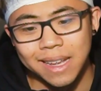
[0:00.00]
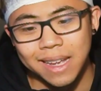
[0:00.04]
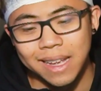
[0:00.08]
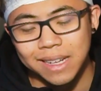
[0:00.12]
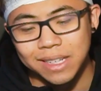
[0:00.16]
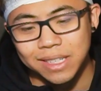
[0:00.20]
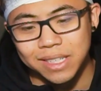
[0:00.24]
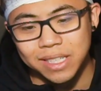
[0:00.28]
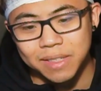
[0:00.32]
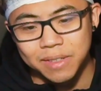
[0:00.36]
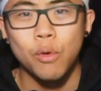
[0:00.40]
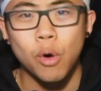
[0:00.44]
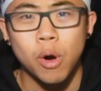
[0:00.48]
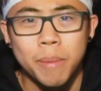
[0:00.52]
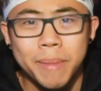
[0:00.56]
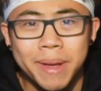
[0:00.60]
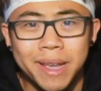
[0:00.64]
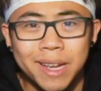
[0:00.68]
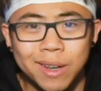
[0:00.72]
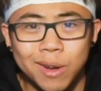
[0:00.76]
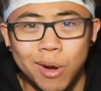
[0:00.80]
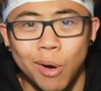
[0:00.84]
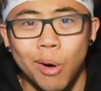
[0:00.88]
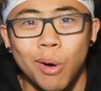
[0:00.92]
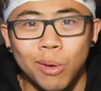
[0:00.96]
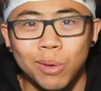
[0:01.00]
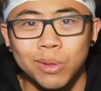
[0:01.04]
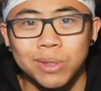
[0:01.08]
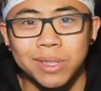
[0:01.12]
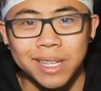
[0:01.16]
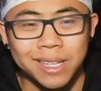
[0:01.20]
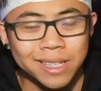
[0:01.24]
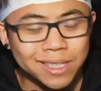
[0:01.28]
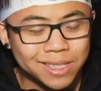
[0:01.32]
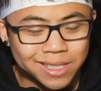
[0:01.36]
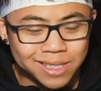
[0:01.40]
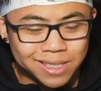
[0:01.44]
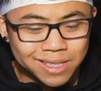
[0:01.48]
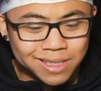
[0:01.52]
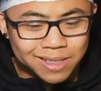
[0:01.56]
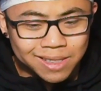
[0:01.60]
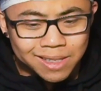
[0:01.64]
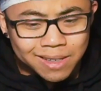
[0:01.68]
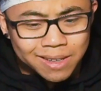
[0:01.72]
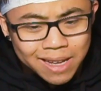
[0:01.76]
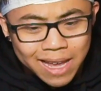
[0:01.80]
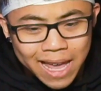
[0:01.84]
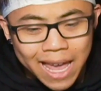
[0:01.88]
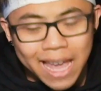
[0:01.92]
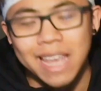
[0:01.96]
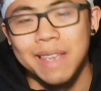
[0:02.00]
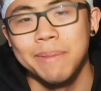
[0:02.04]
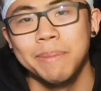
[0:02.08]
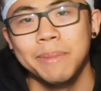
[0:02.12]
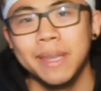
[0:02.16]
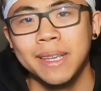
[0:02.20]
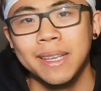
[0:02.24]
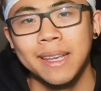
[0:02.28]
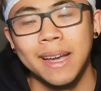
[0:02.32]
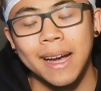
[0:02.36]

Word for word: and just form a cult and just hate me.